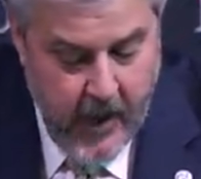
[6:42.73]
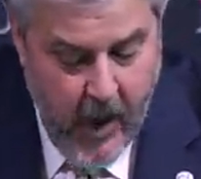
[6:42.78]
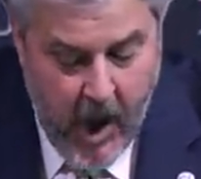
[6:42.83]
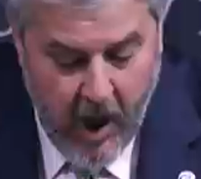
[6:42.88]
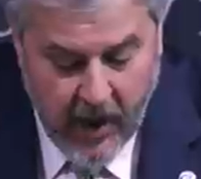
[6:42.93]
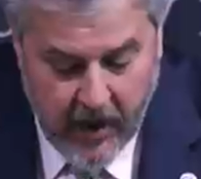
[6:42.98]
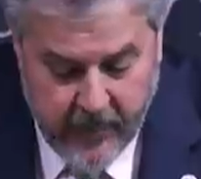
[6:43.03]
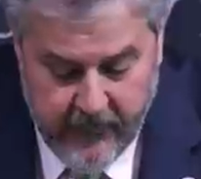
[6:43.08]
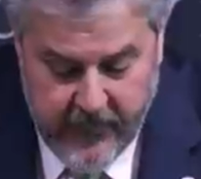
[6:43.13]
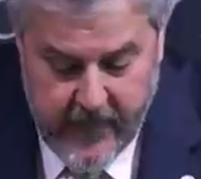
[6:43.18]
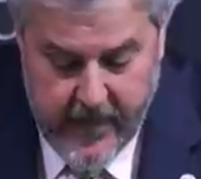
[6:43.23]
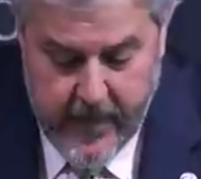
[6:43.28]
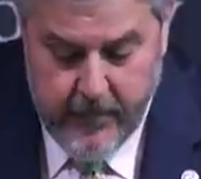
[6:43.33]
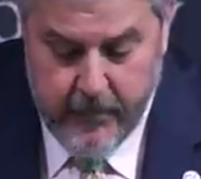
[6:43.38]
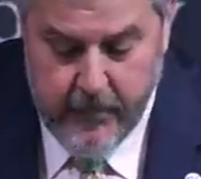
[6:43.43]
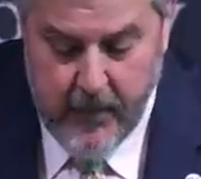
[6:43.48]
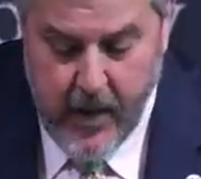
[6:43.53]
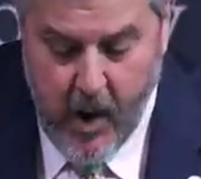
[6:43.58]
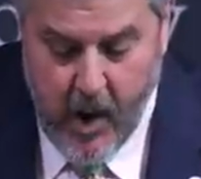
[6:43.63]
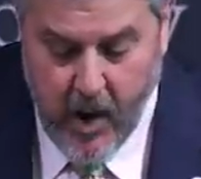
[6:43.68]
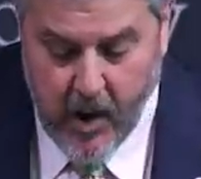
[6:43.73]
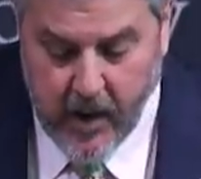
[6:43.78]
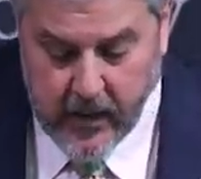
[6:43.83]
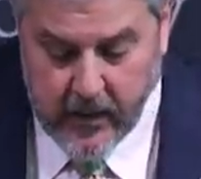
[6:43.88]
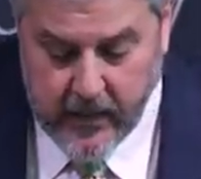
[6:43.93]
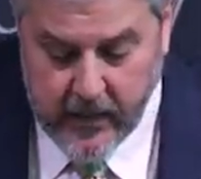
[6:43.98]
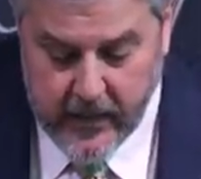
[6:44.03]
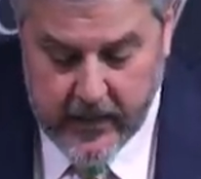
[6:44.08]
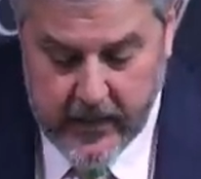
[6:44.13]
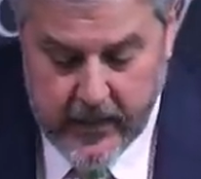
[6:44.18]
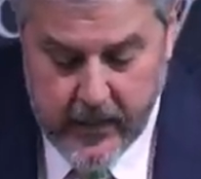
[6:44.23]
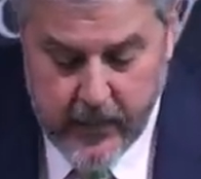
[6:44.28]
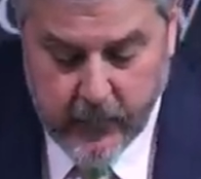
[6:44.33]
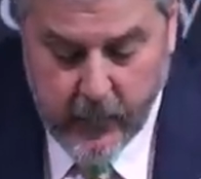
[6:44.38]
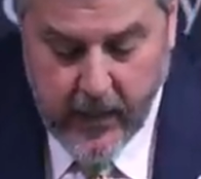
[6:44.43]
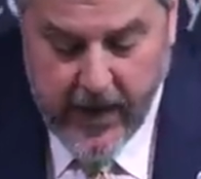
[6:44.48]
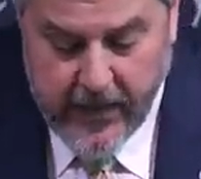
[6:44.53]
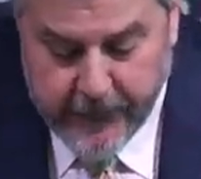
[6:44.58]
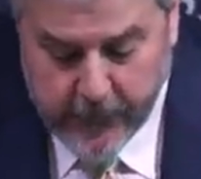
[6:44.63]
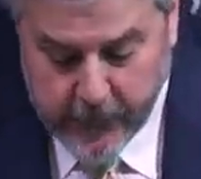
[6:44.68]
All of them are
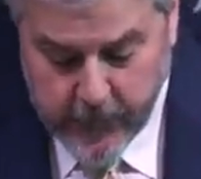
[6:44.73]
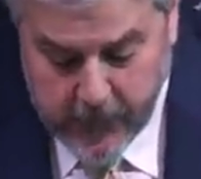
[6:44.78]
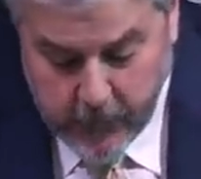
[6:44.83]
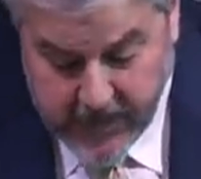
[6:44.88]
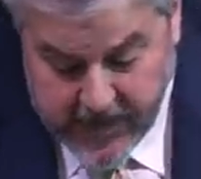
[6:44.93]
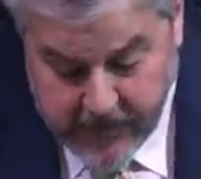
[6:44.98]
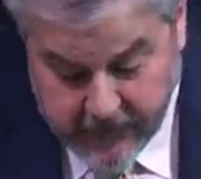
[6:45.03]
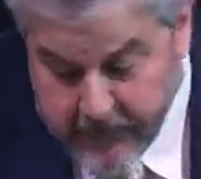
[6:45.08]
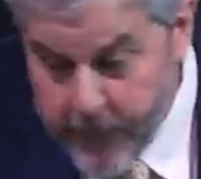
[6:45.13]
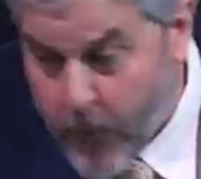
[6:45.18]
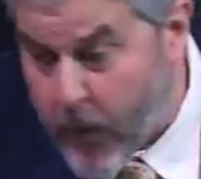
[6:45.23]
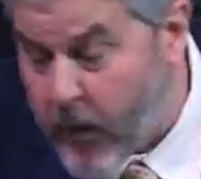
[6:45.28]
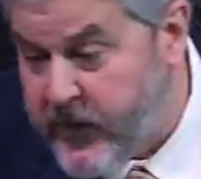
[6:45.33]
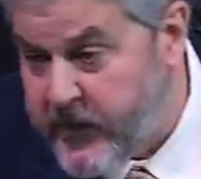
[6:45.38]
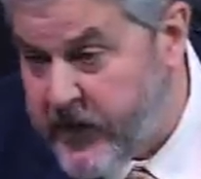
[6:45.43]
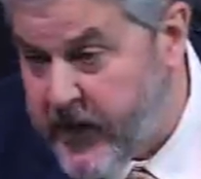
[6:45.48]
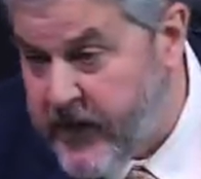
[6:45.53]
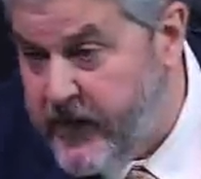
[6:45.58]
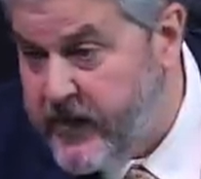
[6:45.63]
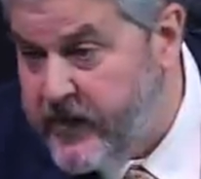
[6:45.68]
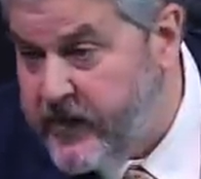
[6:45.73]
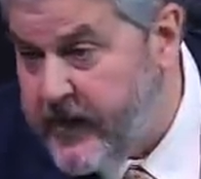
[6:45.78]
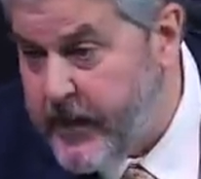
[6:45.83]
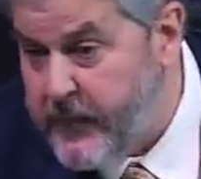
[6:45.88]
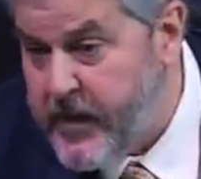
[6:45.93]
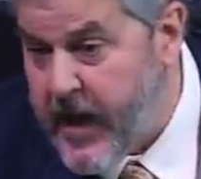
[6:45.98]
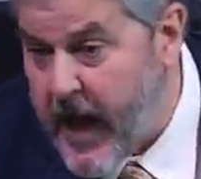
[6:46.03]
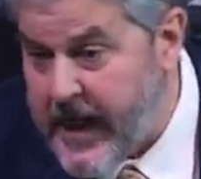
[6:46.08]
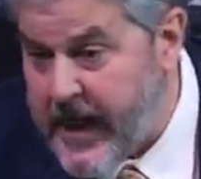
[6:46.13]
refer- reinforcing the same